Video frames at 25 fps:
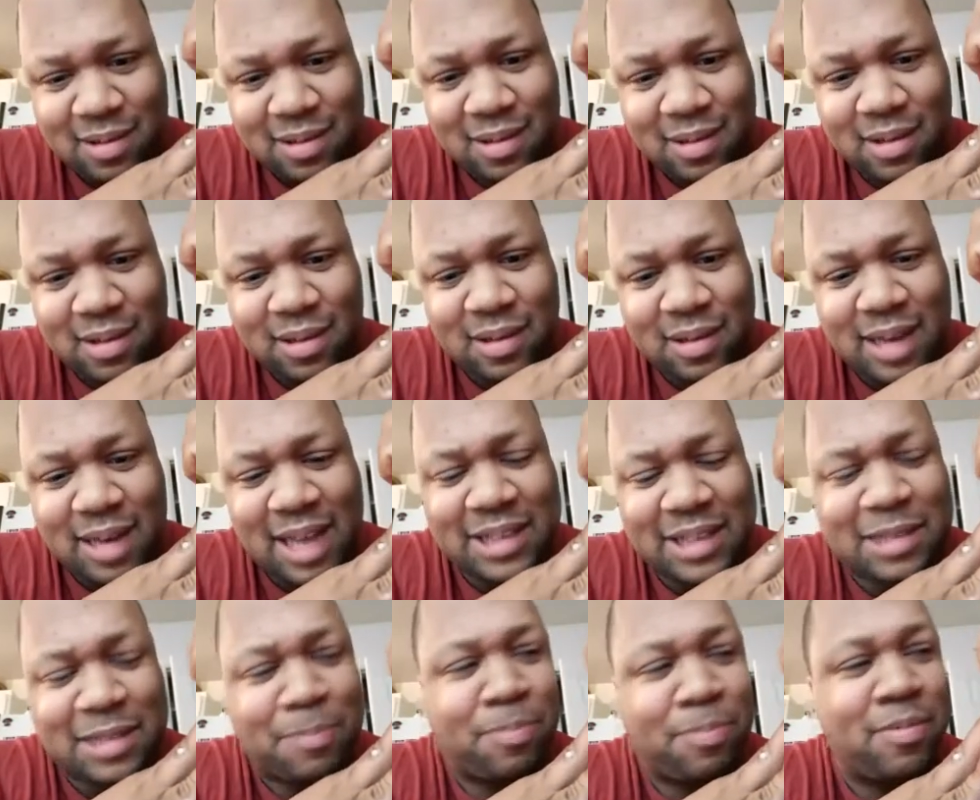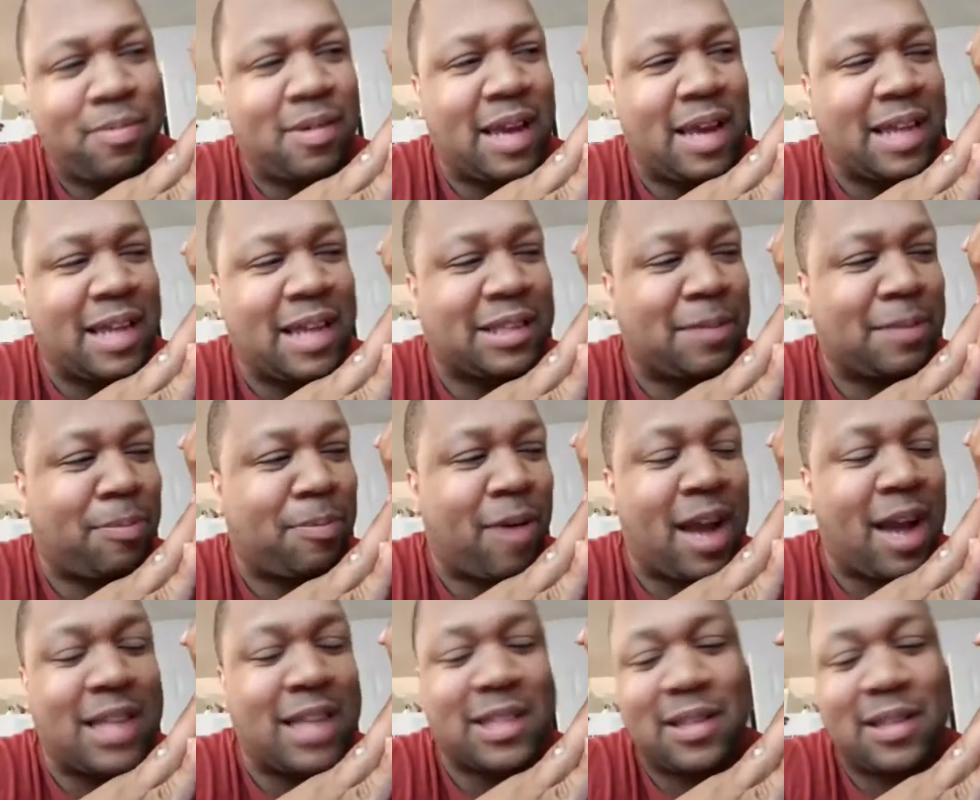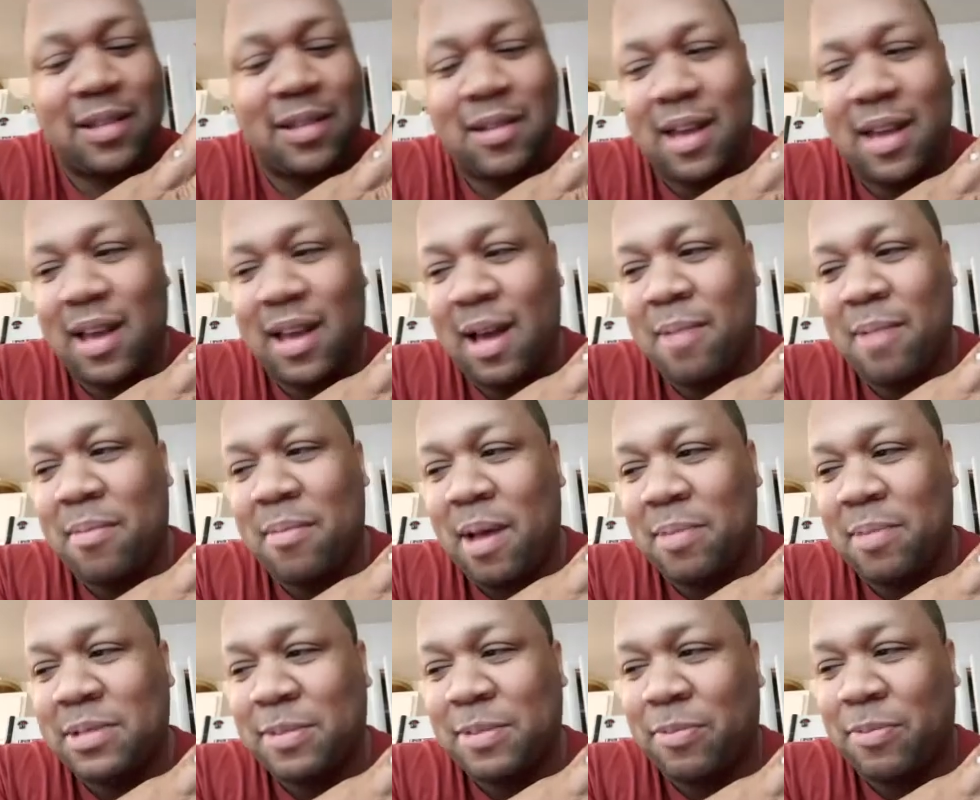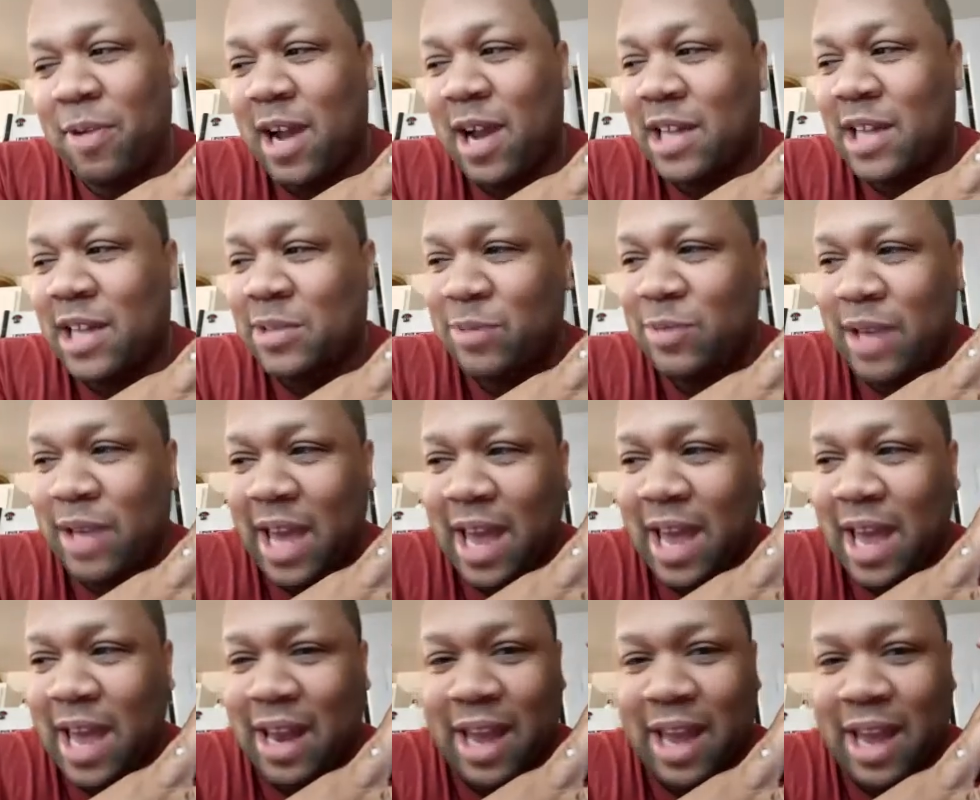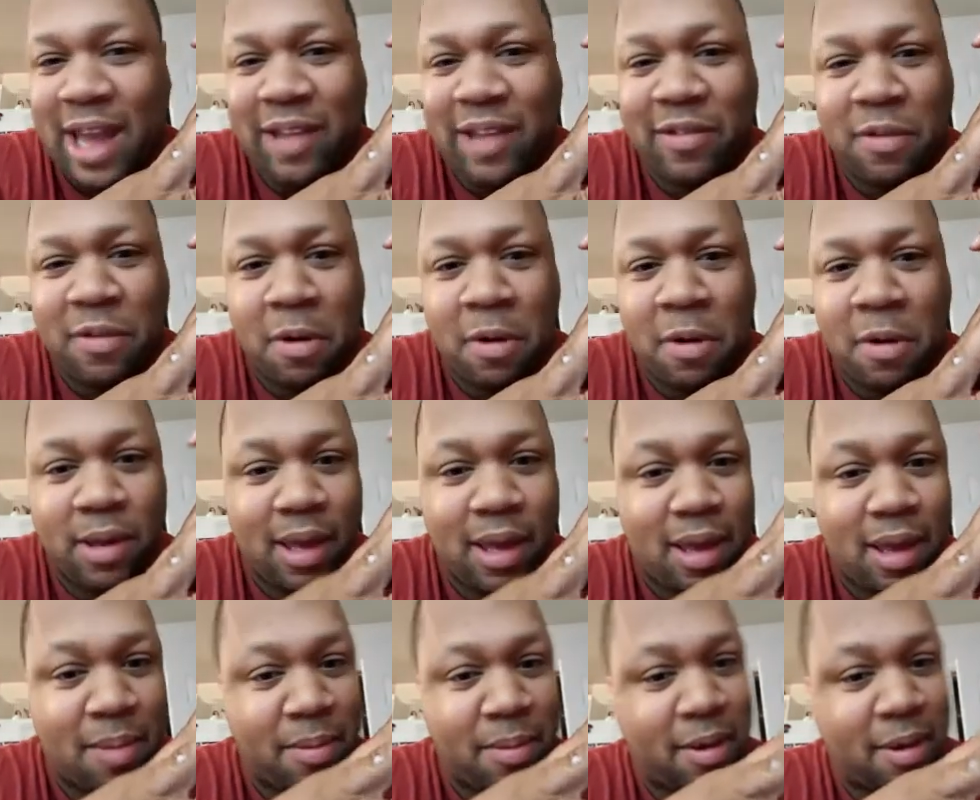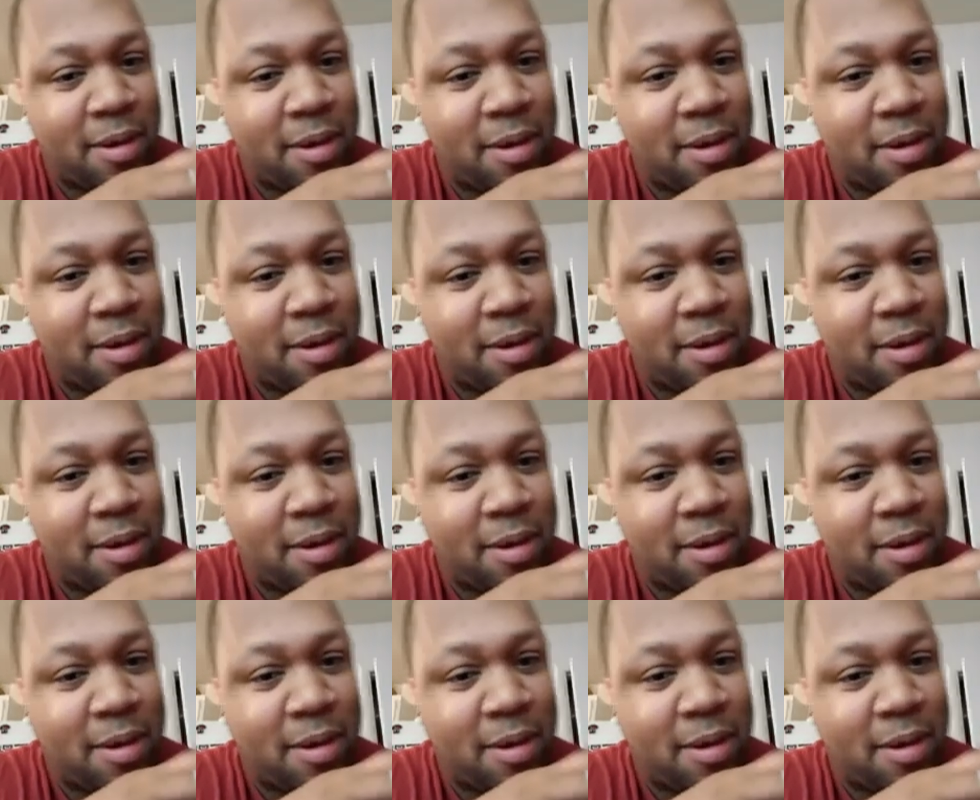That's surprising. I'm surprised we hadn't had you on yet, man.